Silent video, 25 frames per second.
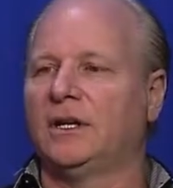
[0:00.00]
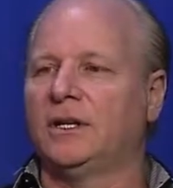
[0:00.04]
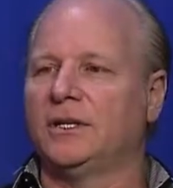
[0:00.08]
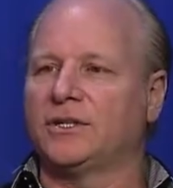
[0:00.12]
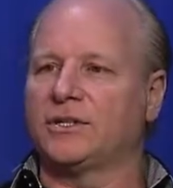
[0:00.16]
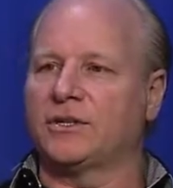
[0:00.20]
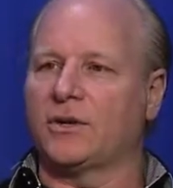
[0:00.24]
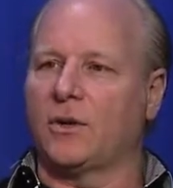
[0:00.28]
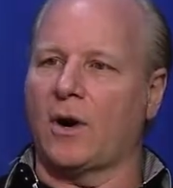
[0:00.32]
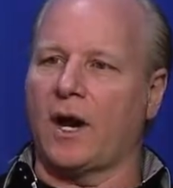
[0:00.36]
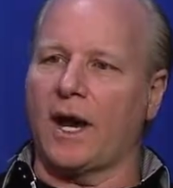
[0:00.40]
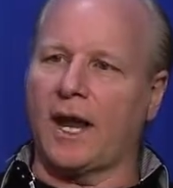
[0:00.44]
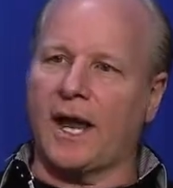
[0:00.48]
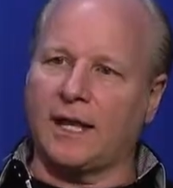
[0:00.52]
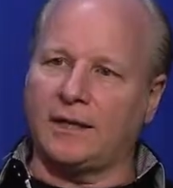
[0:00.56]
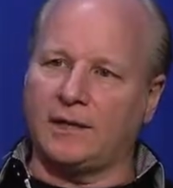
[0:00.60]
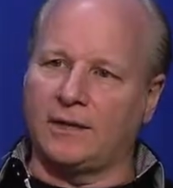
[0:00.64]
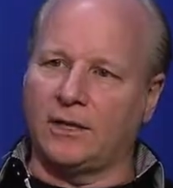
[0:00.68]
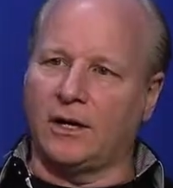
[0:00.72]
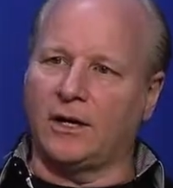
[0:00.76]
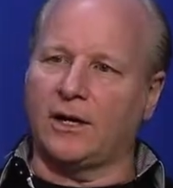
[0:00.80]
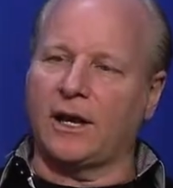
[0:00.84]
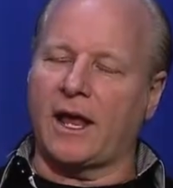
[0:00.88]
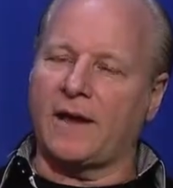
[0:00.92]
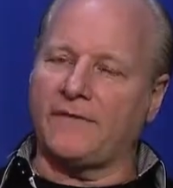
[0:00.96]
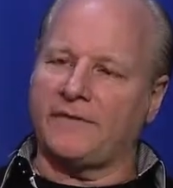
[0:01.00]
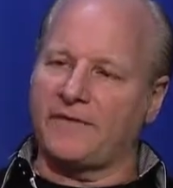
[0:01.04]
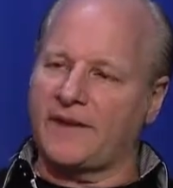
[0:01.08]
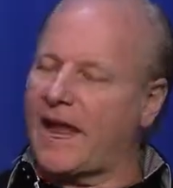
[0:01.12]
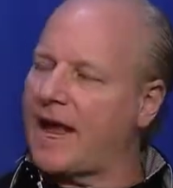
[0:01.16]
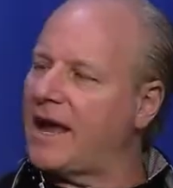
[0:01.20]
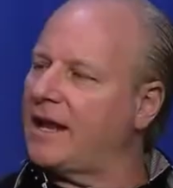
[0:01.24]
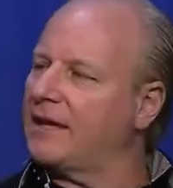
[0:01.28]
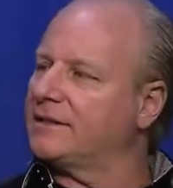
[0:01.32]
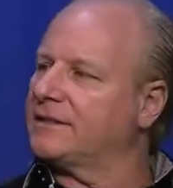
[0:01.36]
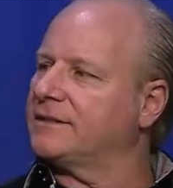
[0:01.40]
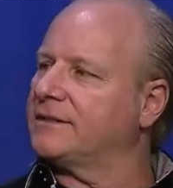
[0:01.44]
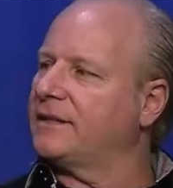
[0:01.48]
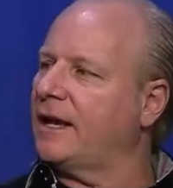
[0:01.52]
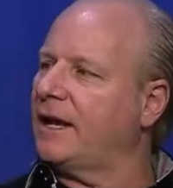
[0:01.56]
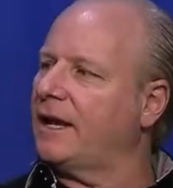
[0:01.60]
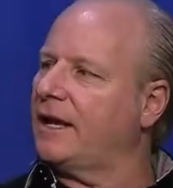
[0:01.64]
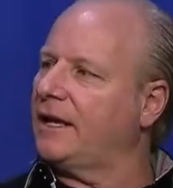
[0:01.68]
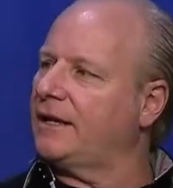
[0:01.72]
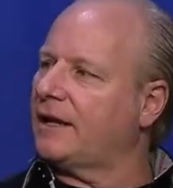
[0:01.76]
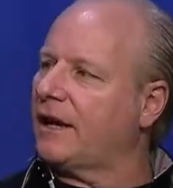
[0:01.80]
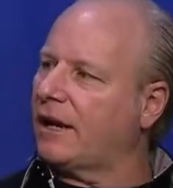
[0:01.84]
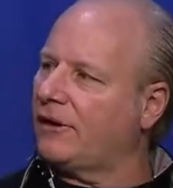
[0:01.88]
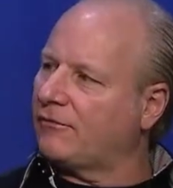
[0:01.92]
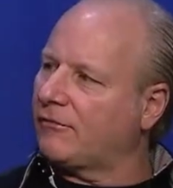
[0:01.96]
So I had done
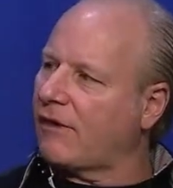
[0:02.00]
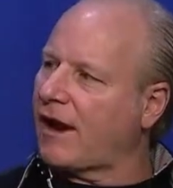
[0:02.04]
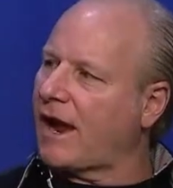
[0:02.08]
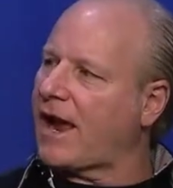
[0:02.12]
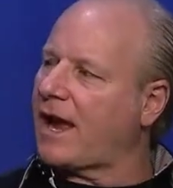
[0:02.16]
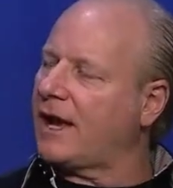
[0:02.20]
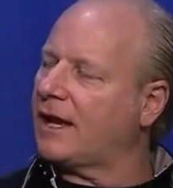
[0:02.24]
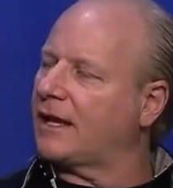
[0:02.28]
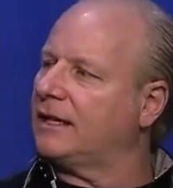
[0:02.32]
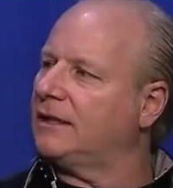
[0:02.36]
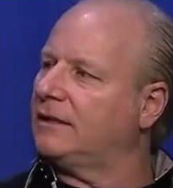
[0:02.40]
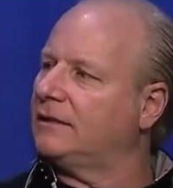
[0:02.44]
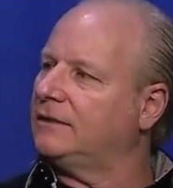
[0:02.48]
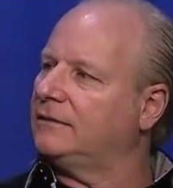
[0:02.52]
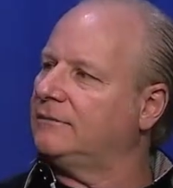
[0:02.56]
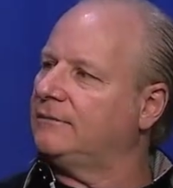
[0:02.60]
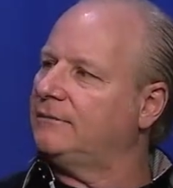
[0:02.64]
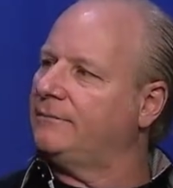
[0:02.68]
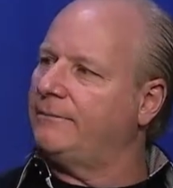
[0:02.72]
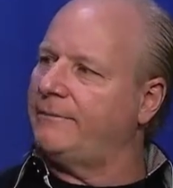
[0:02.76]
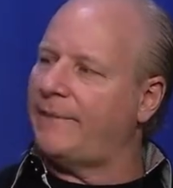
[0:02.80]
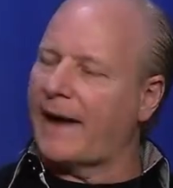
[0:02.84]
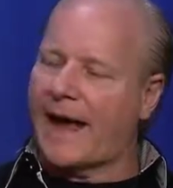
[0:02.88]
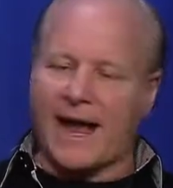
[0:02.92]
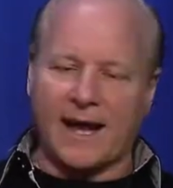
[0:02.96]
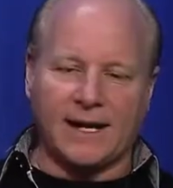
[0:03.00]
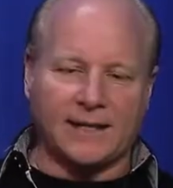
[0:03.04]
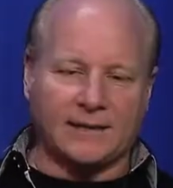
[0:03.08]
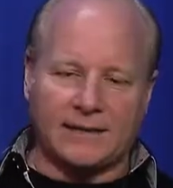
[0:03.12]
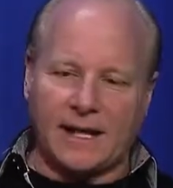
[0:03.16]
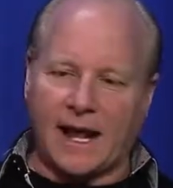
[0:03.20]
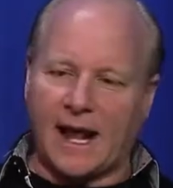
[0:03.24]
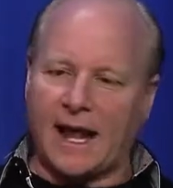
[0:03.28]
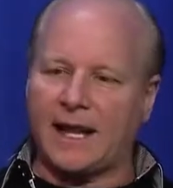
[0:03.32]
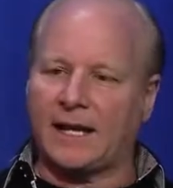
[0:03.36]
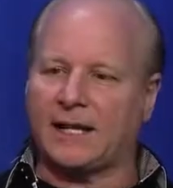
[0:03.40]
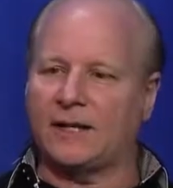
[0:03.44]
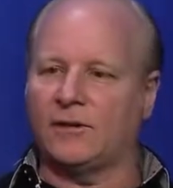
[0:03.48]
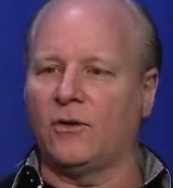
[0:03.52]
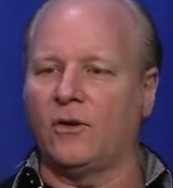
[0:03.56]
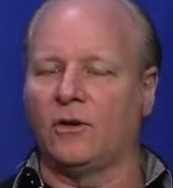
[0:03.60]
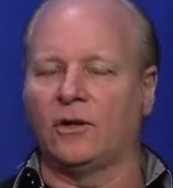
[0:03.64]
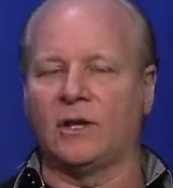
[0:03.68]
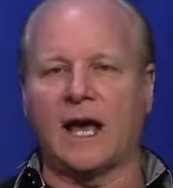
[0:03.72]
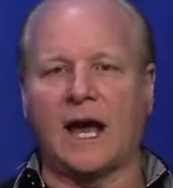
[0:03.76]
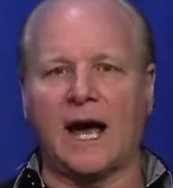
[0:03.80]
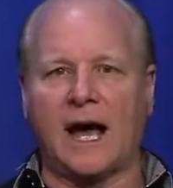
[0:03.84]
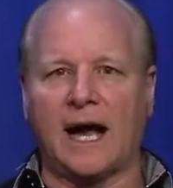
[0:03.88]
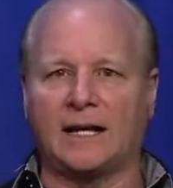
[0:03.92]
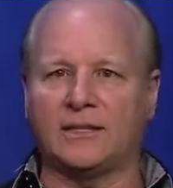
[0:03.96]
Afghanistan, Iraq, and Baghdad, and all
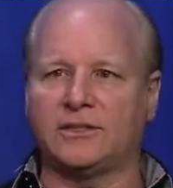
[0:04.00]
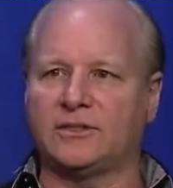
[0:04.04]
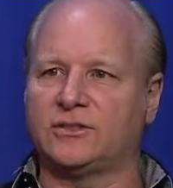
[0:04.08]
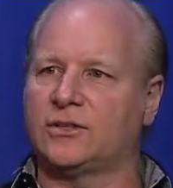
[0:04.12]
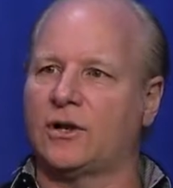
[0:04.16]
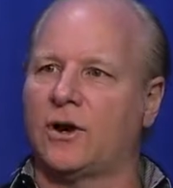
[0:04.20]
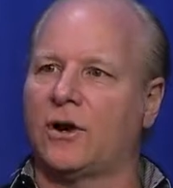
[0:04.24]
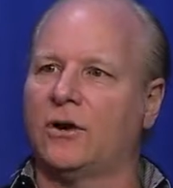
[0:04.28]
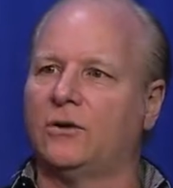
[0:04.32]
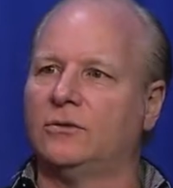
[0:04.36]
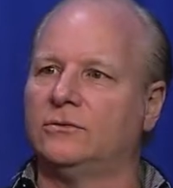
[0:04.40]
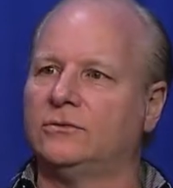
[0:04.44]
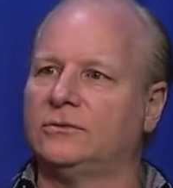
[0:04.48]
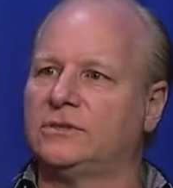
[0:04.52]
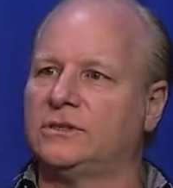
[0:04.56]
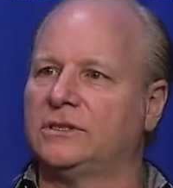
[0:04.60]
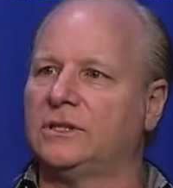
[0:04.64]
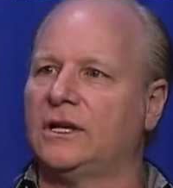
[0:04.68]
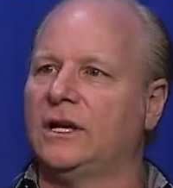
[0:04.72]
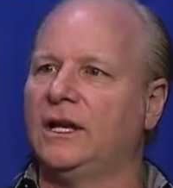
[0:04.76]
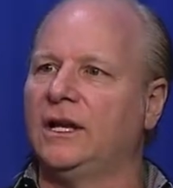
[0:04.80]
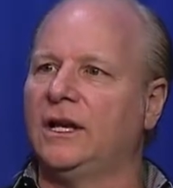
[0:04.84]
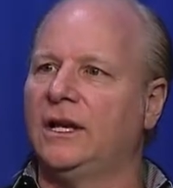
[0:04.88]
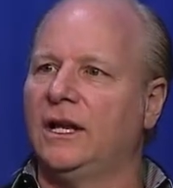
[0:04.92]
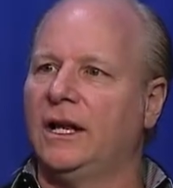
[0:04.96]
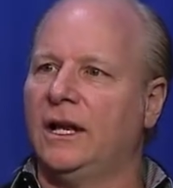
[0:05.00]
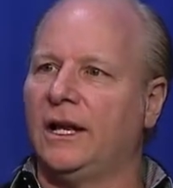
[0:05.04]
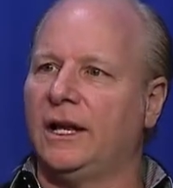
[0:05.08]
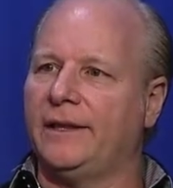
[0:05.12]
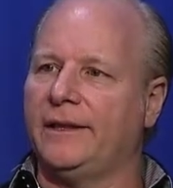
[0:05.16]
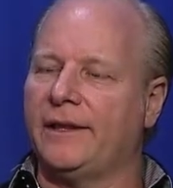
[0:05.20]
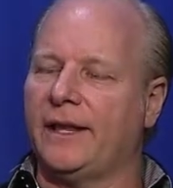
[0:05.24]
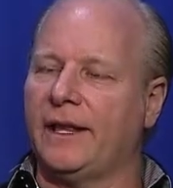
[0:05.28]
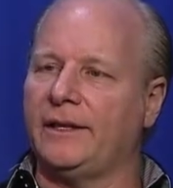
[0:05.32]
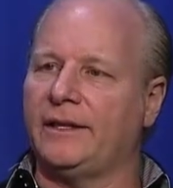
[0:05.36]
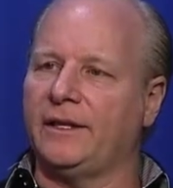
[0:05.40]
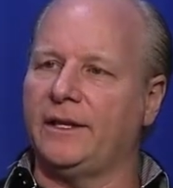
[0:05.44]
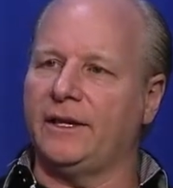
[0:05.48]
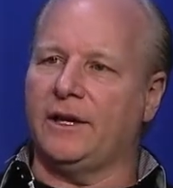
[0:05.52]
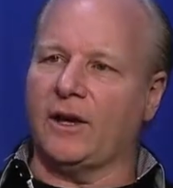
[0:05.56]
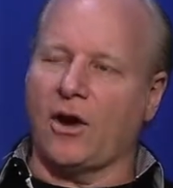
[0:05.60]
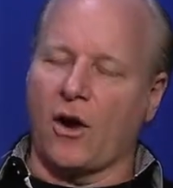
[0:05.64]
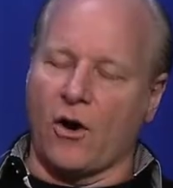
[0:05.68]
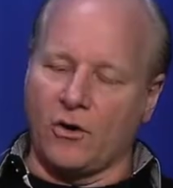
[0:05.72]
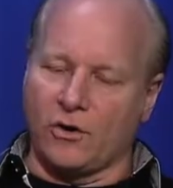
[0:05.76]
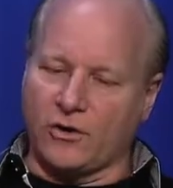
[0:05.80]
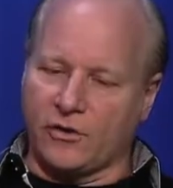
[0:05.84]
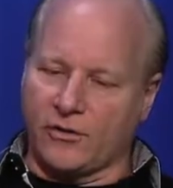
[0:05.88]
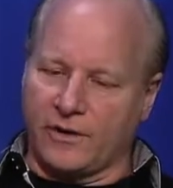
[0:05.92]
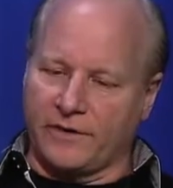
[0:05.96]
the hot zones. And then the
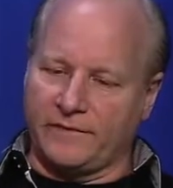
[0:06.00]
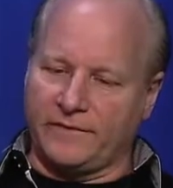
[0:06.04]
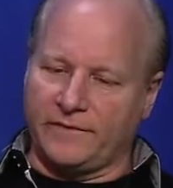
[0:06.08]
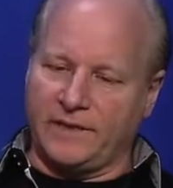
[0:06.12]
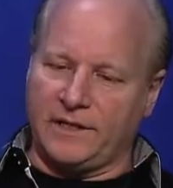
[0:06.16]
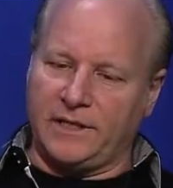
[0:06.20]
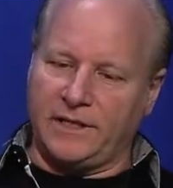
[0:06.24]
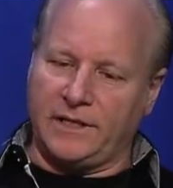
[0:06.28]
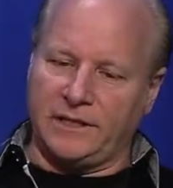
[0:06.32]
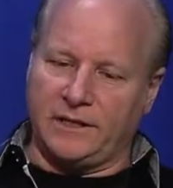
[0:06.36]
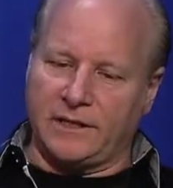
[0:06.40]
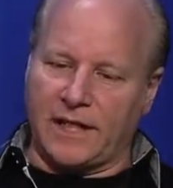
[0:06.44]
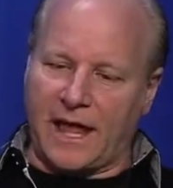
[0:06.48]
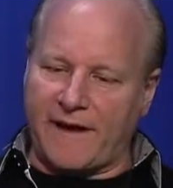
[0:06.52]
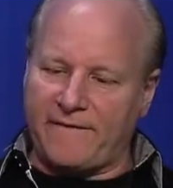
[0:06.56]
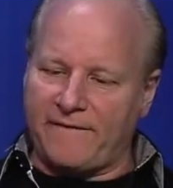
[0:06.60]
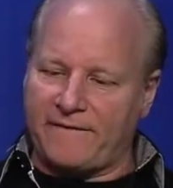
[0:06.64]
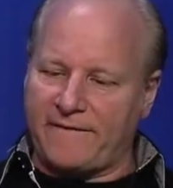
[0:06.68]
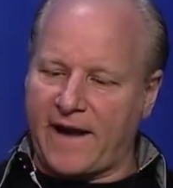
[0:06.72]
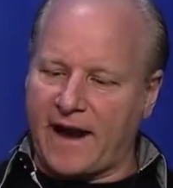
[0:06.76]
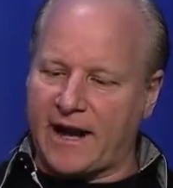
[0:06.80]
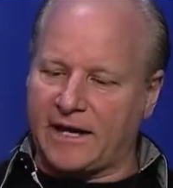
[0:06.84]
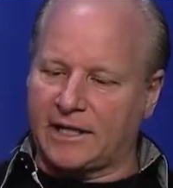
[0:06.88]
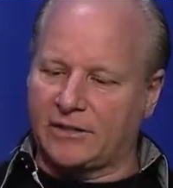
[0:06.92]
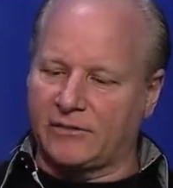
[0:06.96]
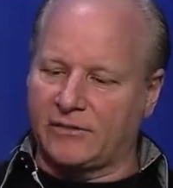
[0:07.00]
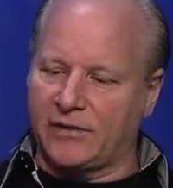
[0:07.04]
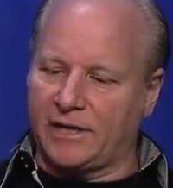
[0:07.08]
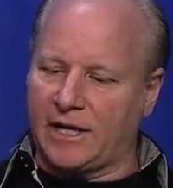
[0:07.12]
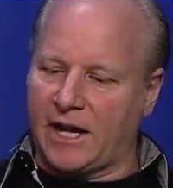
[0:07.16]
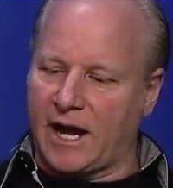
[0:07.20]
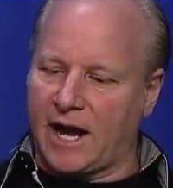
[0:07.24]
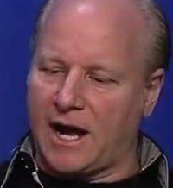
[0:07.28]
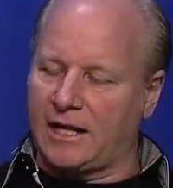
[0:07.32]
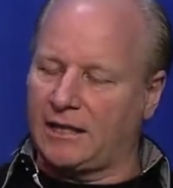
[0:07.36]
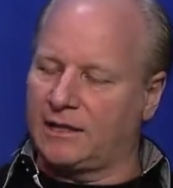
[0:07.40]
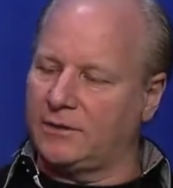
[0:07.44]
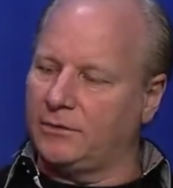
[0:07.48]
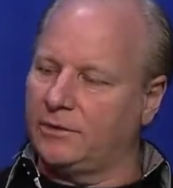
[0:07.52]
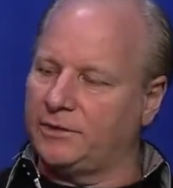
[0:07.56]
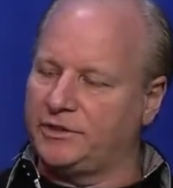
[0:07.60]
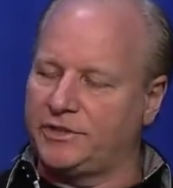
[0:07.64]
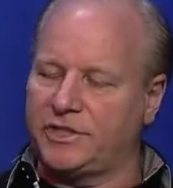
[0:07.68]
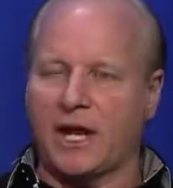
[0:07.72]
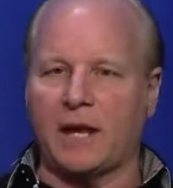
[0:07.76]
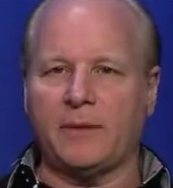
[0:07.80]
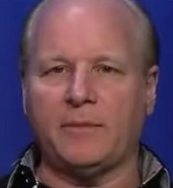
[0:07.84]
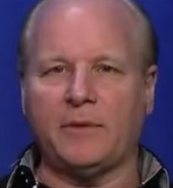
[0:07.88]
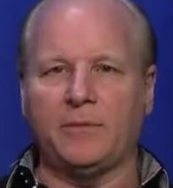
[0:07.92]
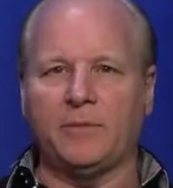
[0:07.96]
owner of the Laugh Factory in Hollywood,
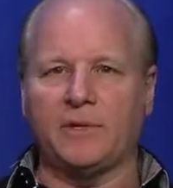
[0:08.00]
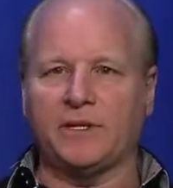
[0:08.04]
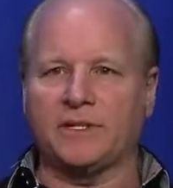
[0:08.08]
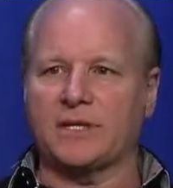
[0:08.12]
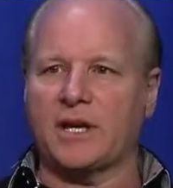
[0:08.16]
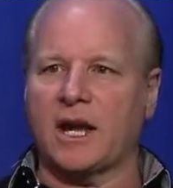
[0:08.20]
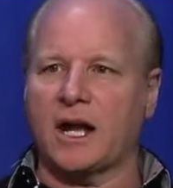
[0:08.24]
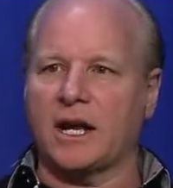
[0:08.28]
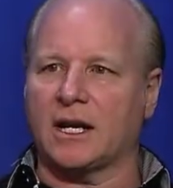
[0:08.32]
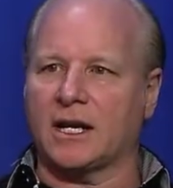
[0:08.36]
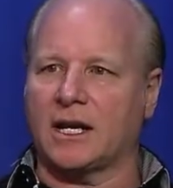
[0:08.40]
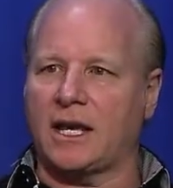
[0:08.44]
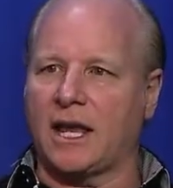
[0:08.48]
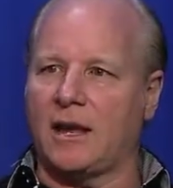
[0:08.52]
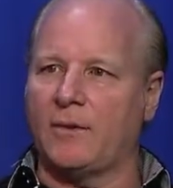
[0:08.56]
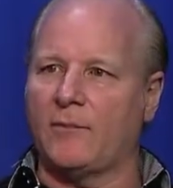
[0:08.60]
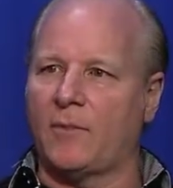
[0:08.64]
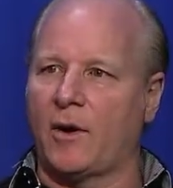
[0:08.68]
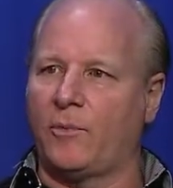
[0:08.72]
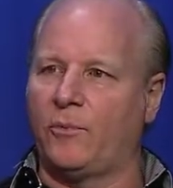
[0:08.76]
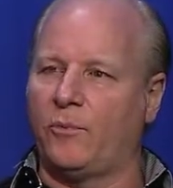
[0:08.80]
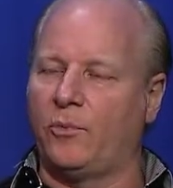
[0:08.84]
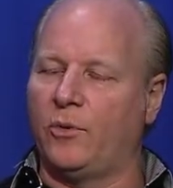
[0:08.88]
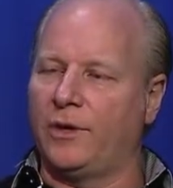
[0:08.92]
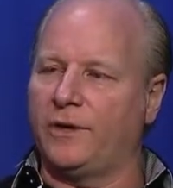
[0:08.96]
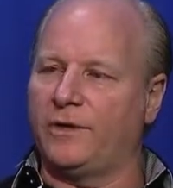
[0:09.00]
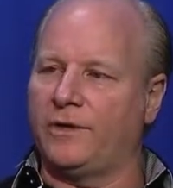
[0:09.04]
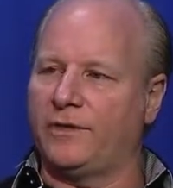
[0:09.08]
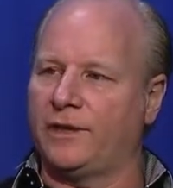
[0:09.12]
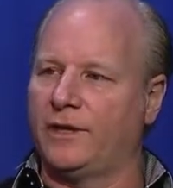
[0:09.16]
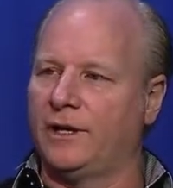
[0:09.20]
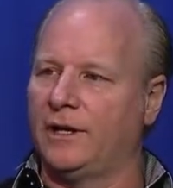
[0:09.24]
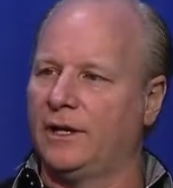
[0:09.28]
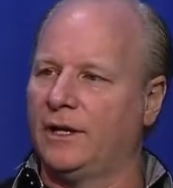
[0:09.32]
Jamie Masada, came up with